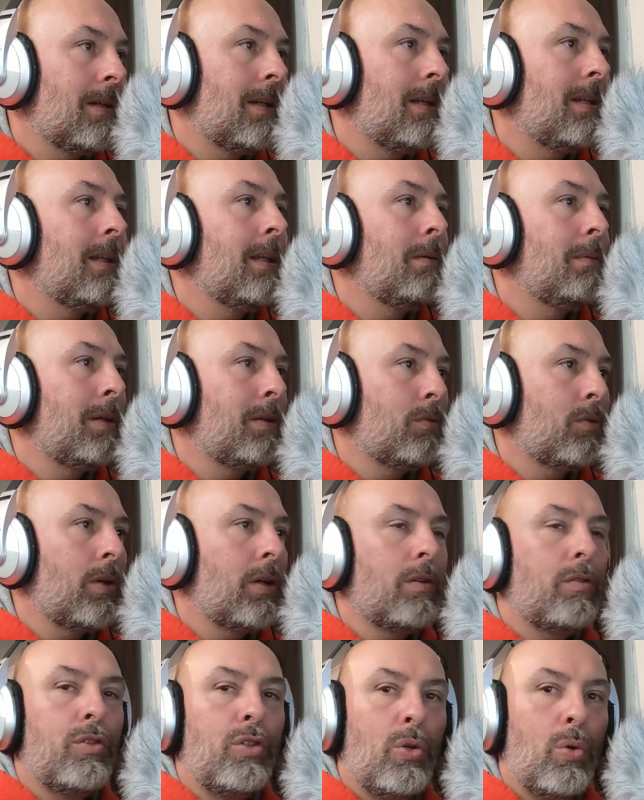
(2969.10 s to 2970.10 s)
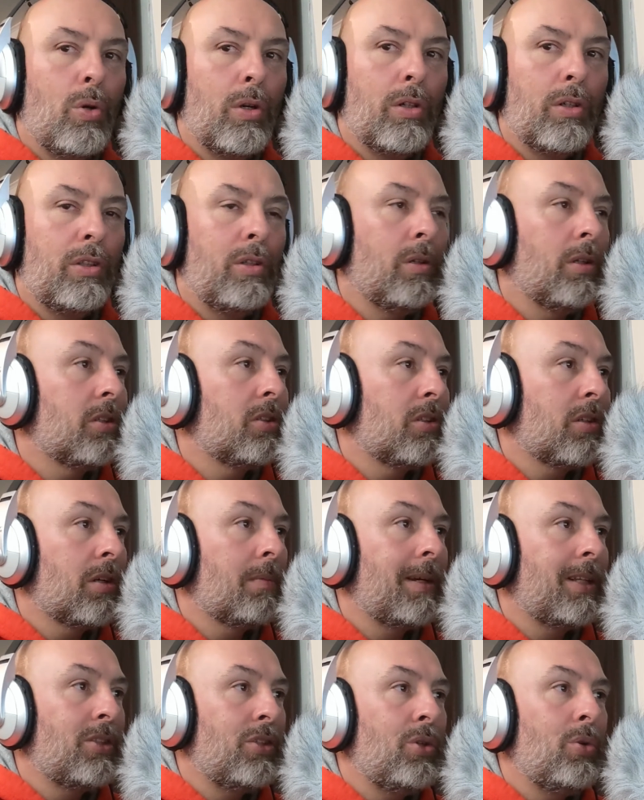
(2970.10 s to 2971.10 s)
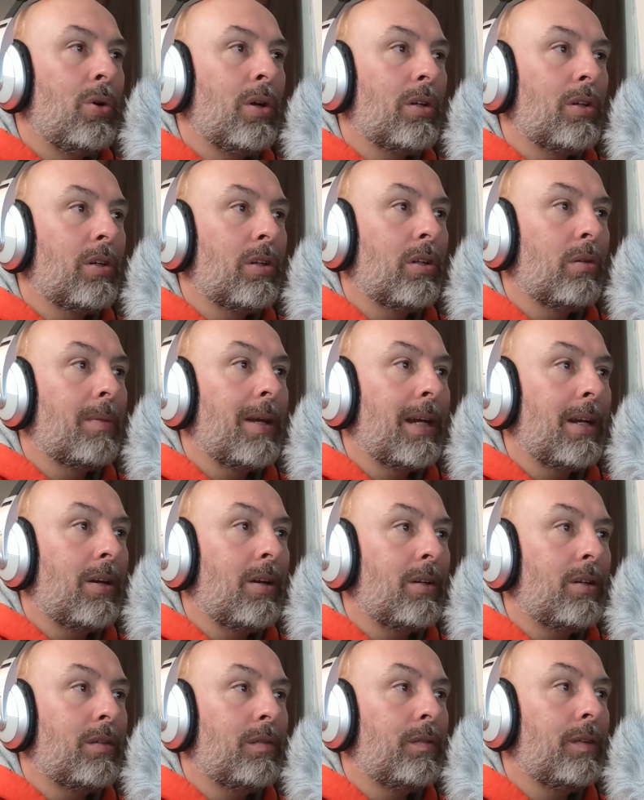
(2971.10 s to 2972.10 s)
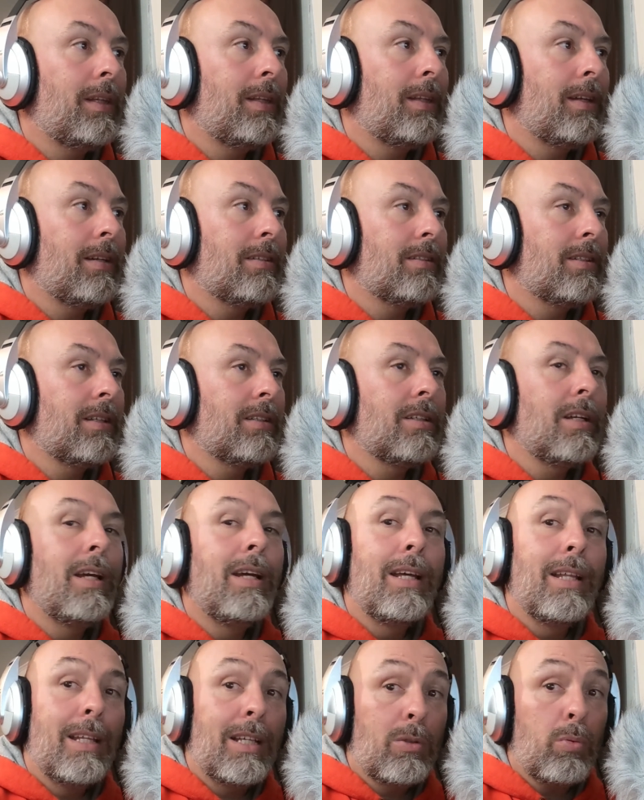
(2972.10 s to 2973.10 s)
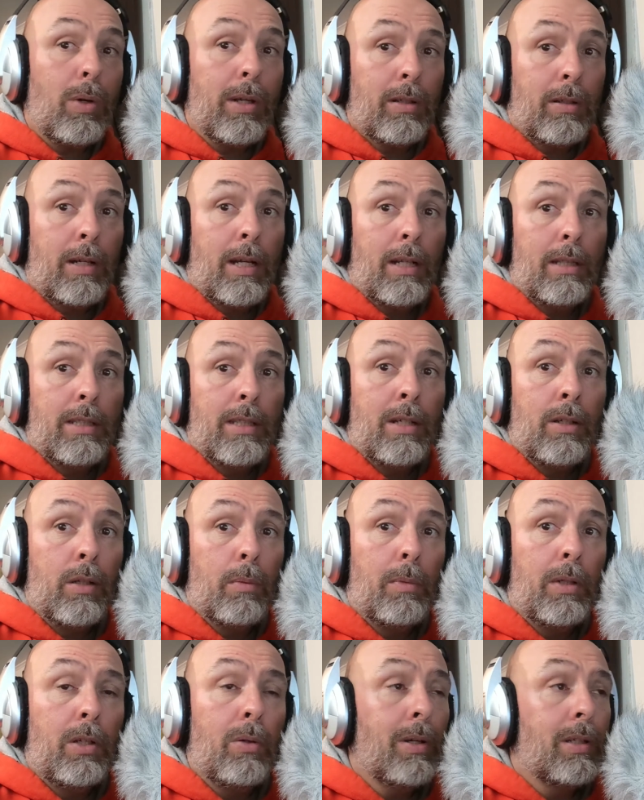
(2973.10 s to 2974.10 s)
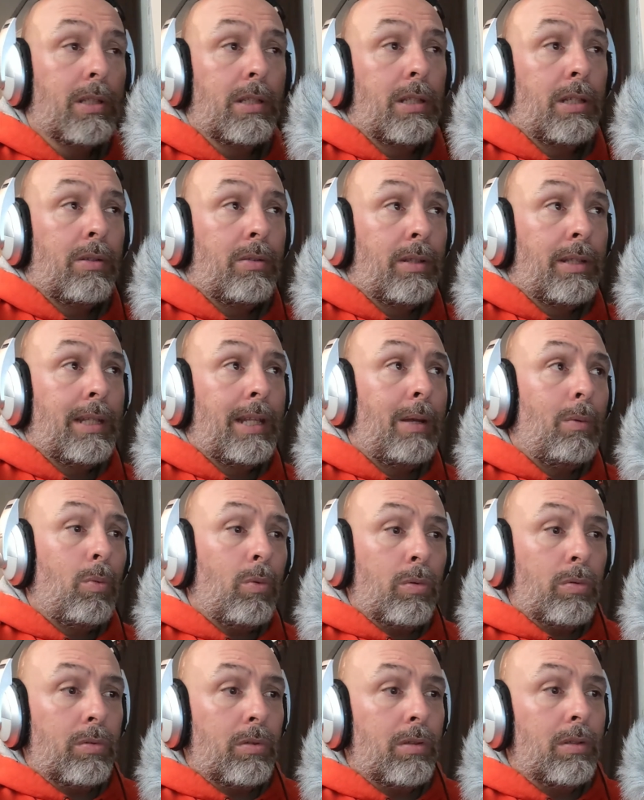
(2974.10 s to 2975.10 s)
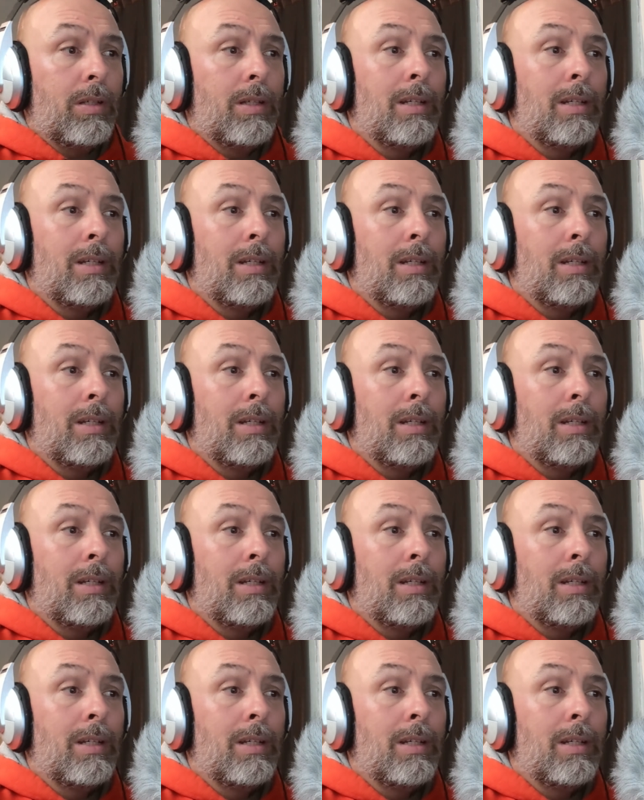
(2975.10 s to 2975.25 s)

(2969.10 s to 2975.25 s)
limited run of 200 units. So they're going to make 200 of them at $150,000. That's why they're not selling them in the U.S. They won't.